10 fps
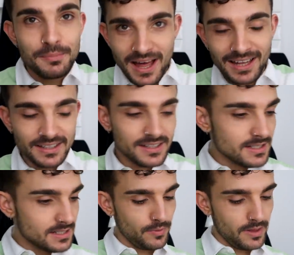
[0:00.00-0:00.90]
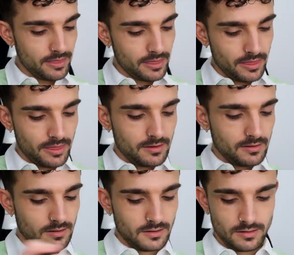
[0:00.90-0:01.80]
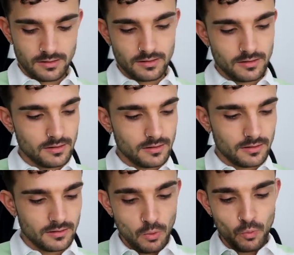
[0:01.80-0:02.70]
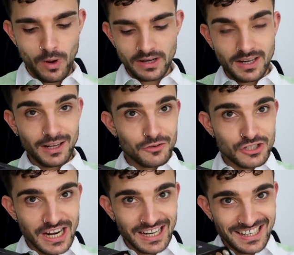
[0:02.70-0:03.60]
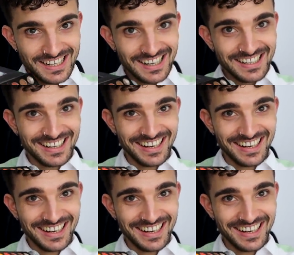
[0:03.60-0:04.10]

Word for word: a palette with one yellow shade in it.